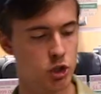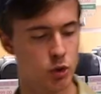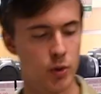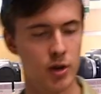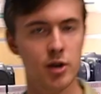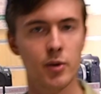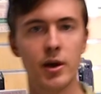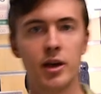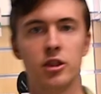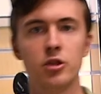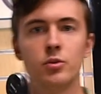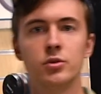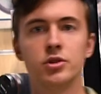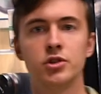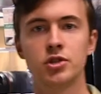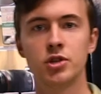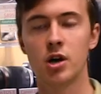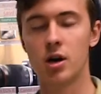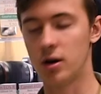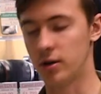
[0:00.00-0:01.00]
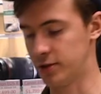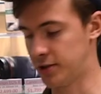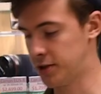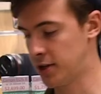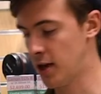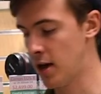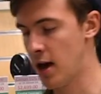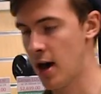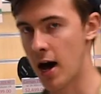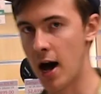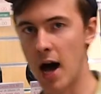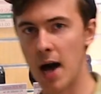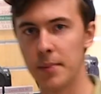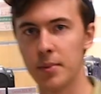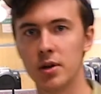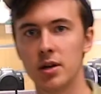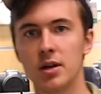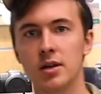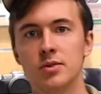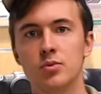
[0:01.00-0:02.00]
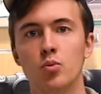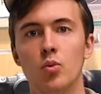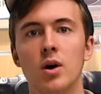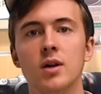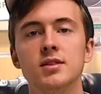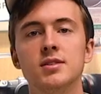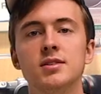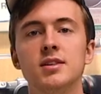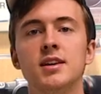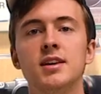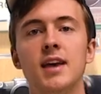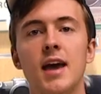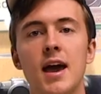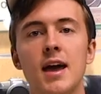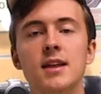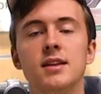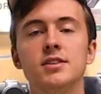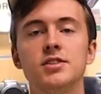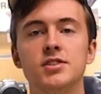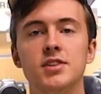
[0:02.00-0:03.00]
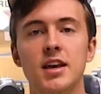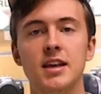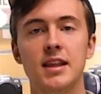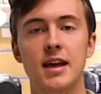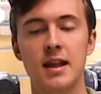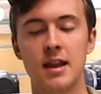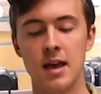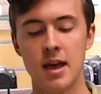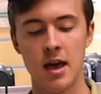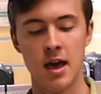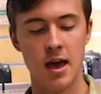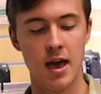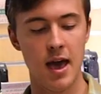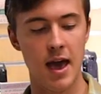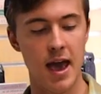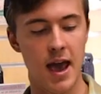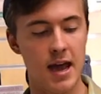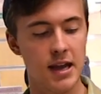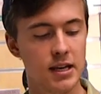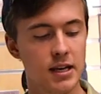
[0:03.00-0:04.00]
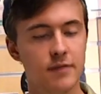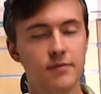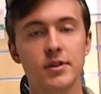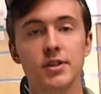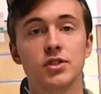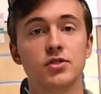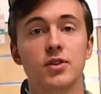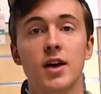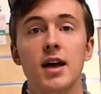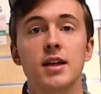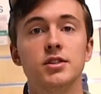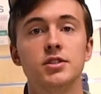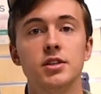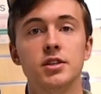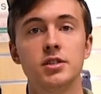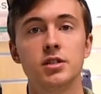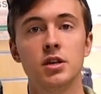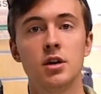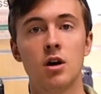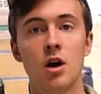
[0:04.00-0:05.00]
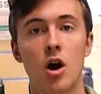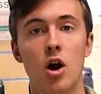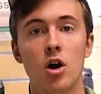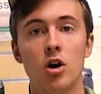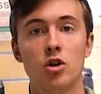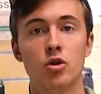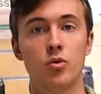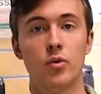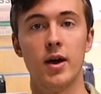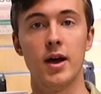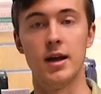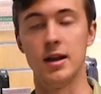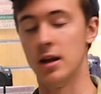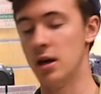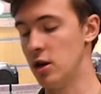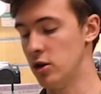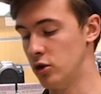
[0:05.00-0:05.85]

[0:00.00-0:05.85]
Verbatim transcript: So anyway, the results, I'm gonna once again say that any of these lenses are great.